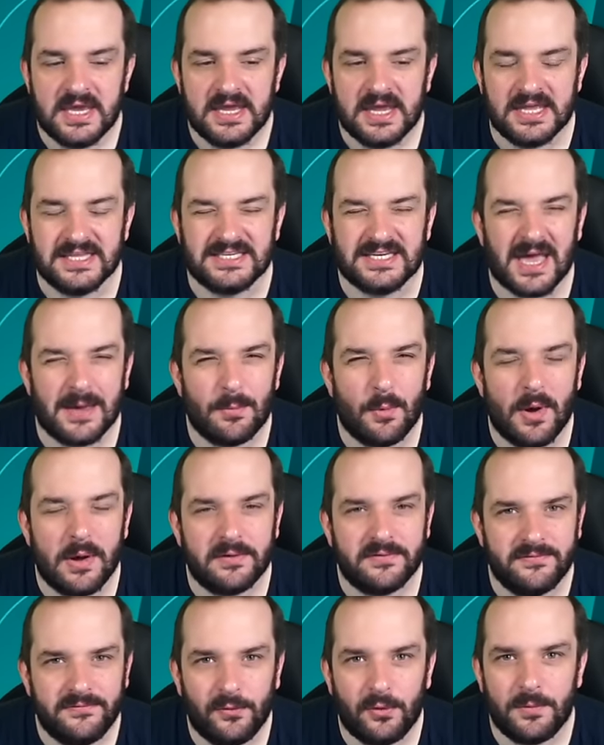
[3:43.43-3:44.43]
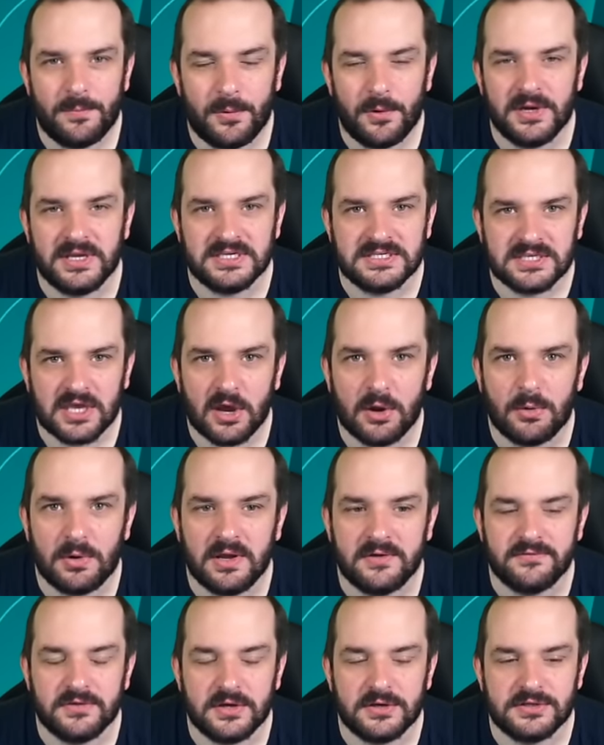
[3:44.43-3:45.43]
And to come away with four points total
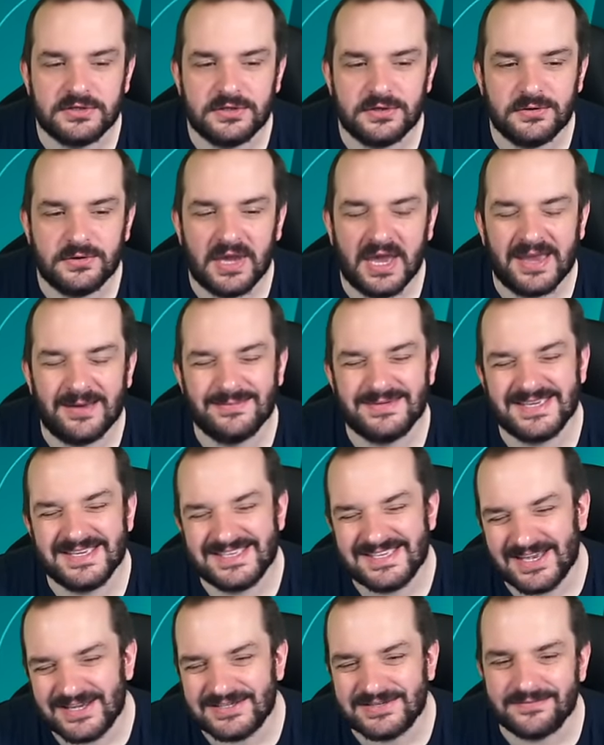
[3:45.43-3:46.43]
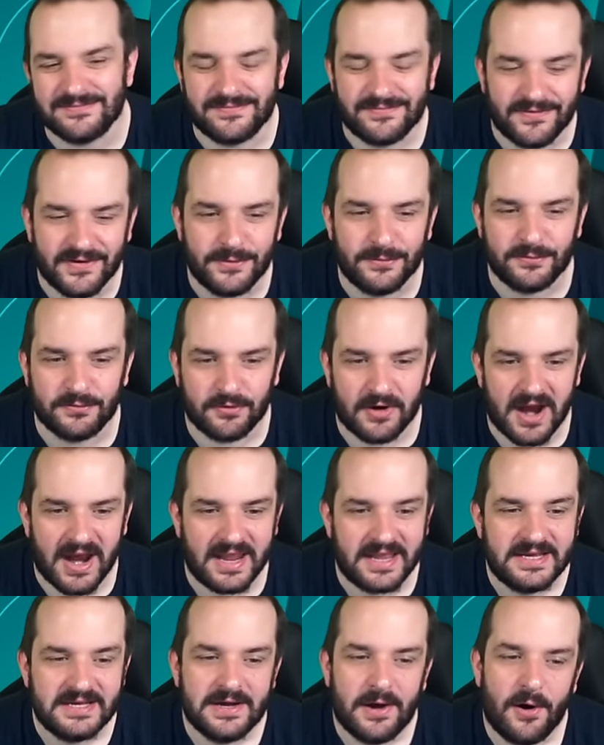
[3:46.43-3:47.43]
over those two games doesn't feel great.